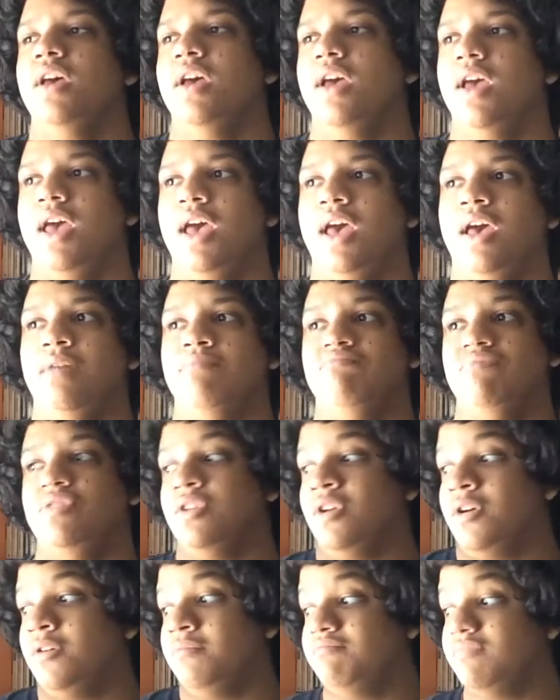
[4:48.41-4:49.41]
and,
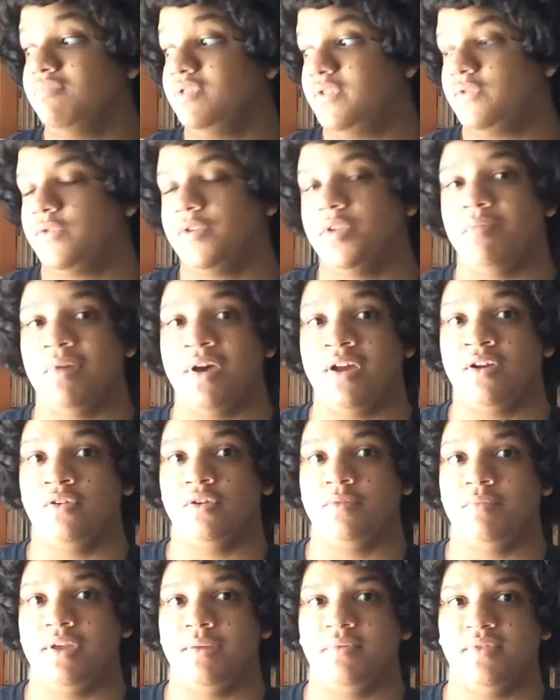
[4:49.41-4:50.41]
you know, it's for the better
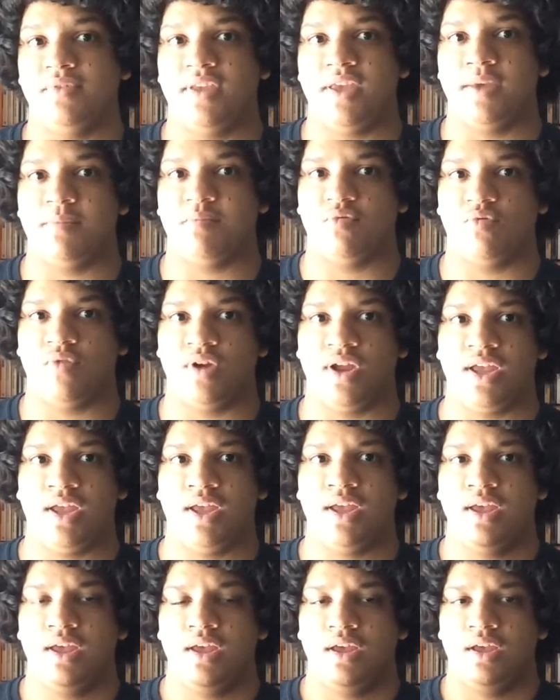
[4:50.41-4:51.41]
to be able to get
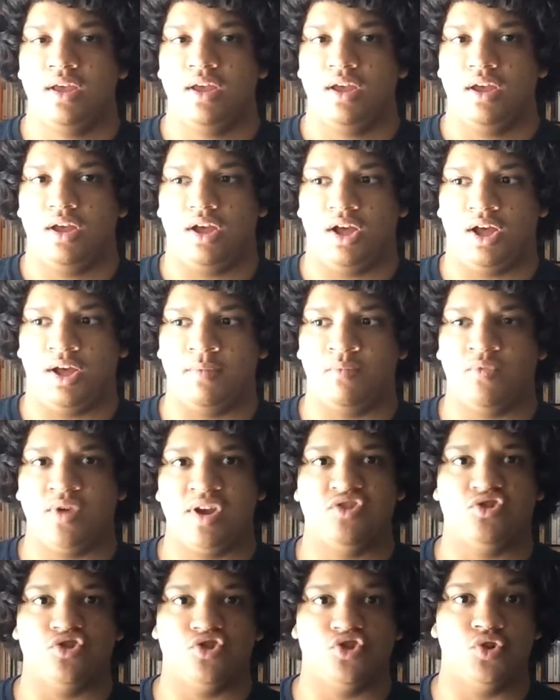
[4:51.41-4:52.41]
Prey
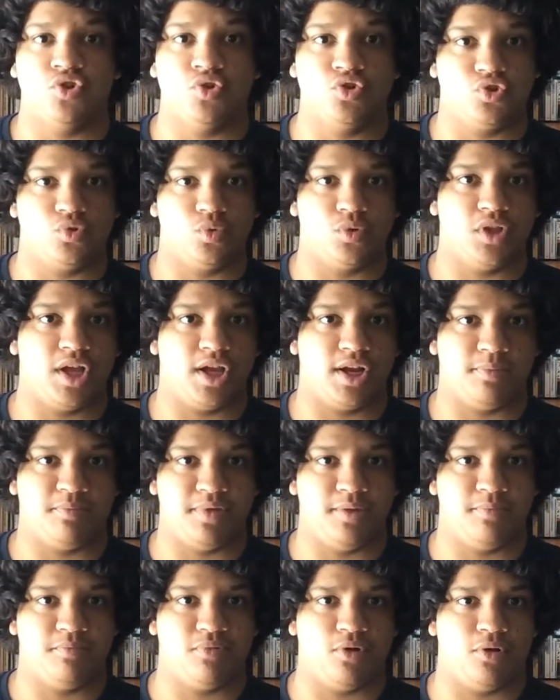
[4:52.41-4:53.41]
reintroduced to a lot of
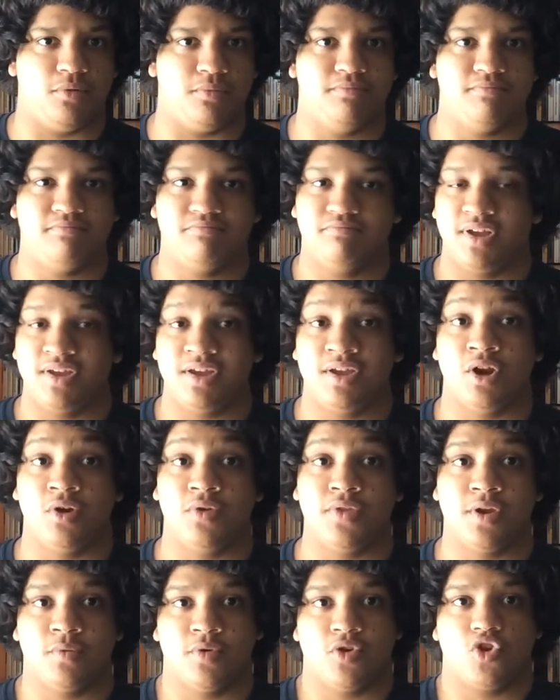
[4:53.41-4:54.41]
people. But, you know,
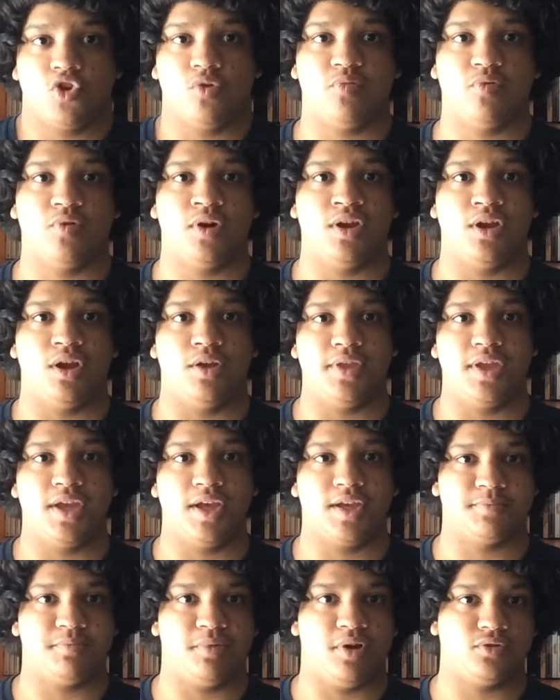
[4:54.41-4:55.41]
the original Prey on the
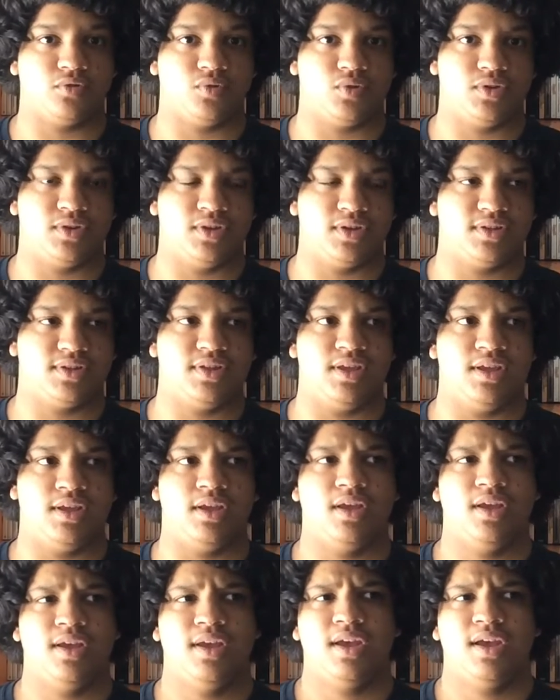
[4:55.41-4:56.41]
Xbox
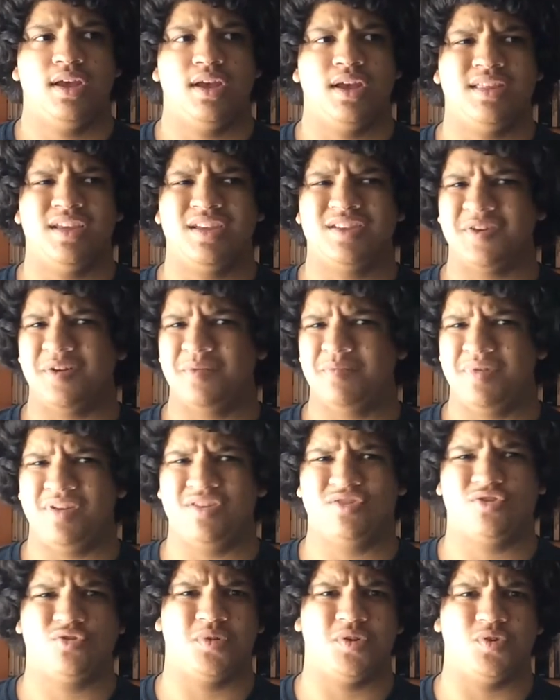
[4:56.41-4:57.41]
360, I think it's on
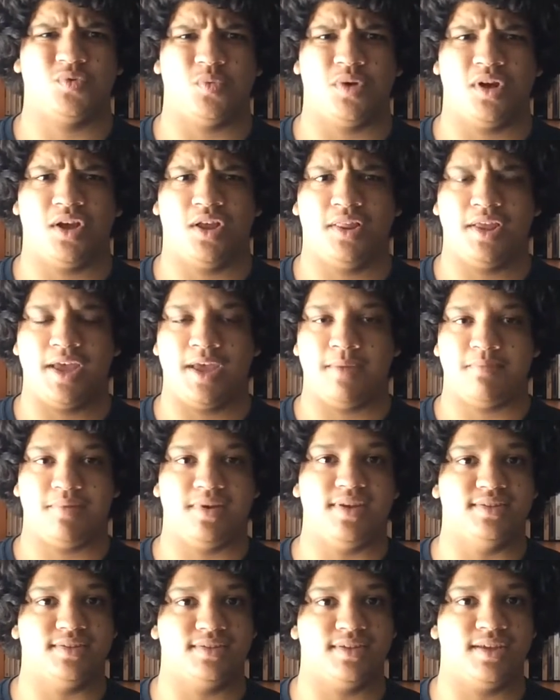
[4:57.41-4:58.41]
PS3 as well, and
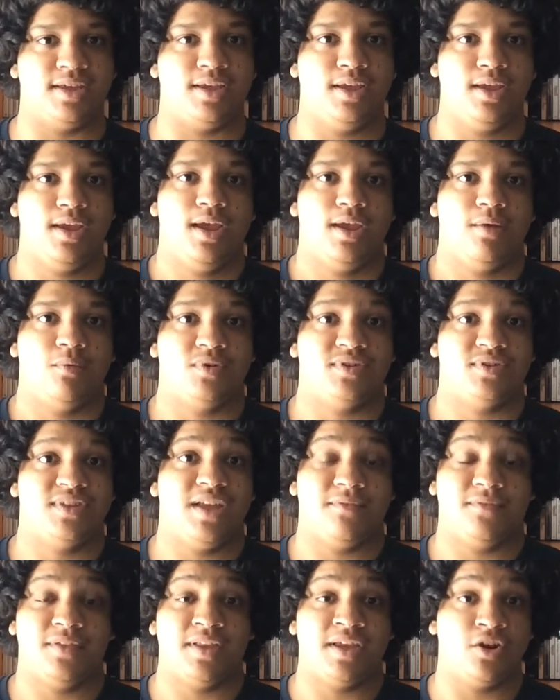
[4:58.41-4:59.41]
PC, was
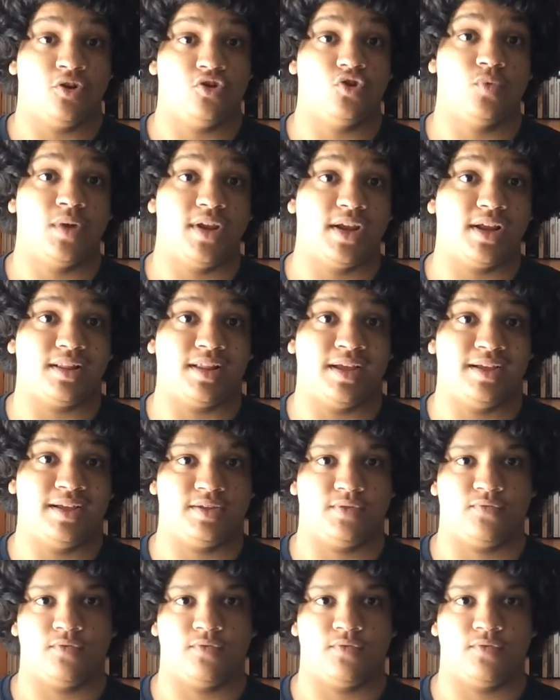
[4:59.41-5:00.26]
definitely an underrated classic